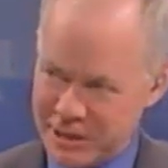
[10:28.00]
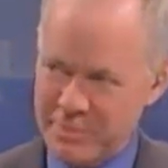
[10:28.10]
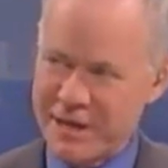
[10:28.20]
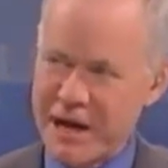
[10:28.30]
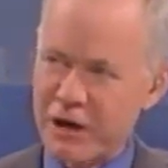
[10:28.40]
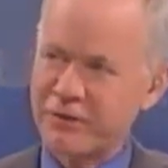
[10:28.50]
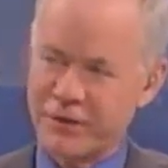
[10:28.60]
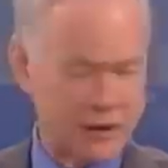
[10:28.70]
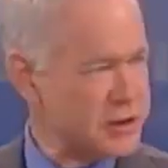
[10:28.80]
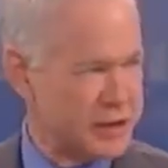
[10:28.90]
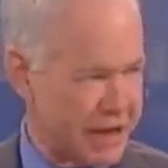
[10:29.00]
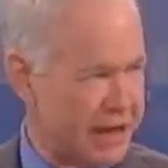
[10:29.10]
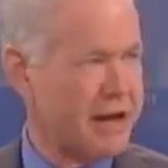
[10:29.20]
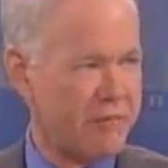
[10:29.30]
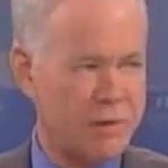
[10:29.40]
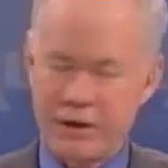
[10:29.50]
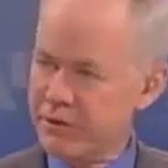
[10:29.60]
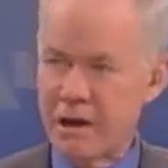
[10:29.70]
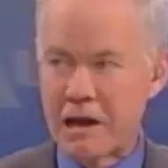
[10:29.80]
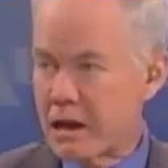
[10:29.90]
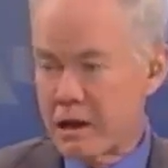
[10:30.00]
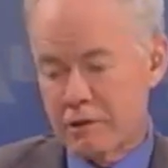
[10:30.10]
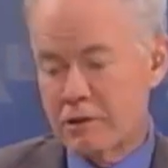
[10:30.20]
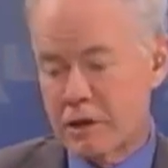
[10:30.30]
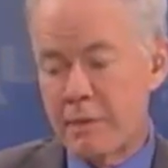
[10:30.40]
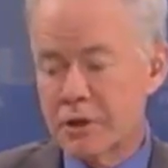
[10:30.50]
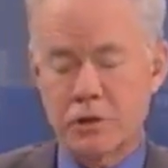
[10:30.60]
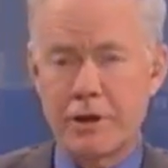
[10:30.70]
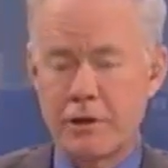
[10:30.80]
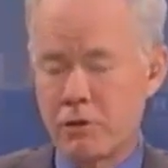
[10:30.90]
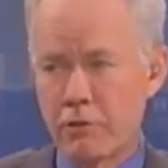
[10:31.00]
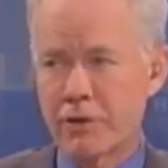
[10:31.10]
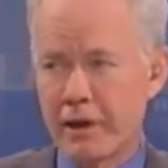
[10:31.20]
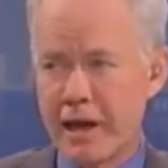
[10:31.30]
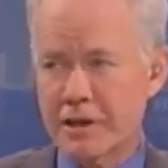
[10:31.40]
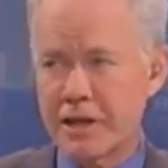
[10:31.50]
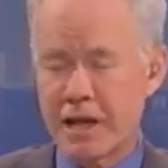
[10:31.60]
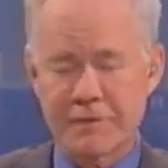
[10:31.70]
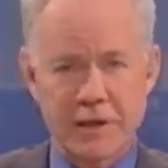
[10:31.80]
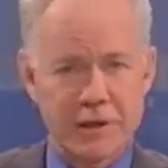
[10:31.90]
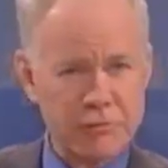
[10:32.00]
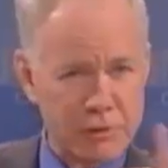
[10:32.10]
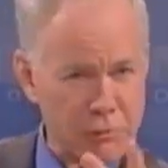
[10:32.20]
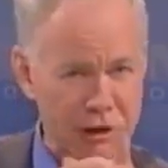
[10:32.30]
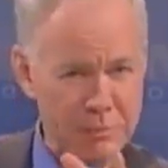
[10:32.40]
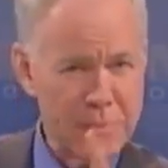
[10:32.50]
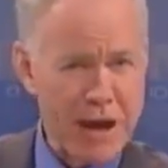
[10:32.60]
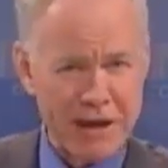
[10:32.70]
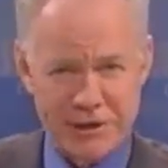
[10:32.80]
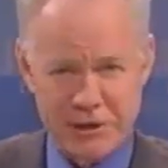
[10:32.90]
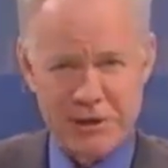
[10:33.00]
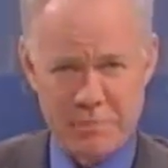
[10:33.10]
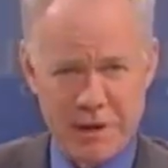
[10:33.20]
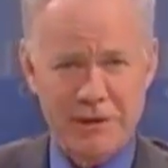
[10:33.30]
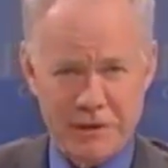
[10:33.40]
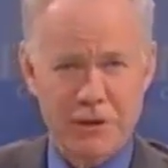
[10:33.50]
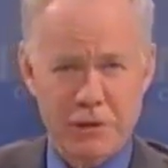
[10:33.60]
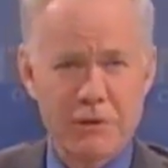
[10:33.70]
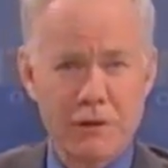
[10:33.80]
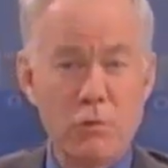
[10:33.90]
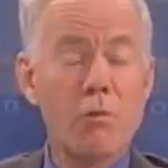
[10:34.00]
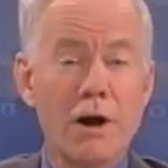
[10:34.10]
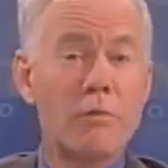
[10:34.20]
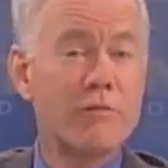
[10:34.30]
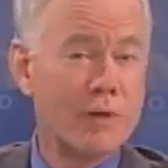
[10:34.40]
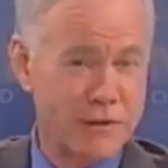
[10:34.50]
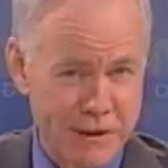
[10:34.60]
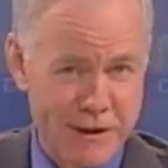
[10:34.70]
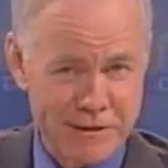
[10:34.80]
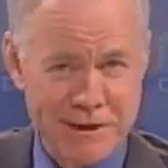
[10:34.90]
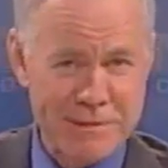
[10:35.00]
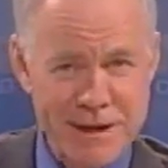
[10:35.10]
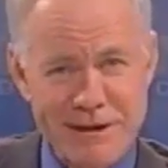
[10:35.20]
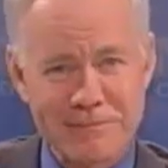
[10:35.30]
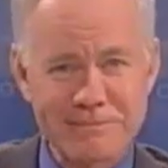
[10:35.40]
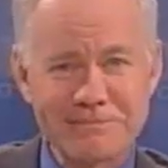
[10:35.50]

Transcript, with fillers: some of the outfits that right. have Absolutely. been demonstrated over the last half century. We're going to be back in just a minute to show you what we've been talking about.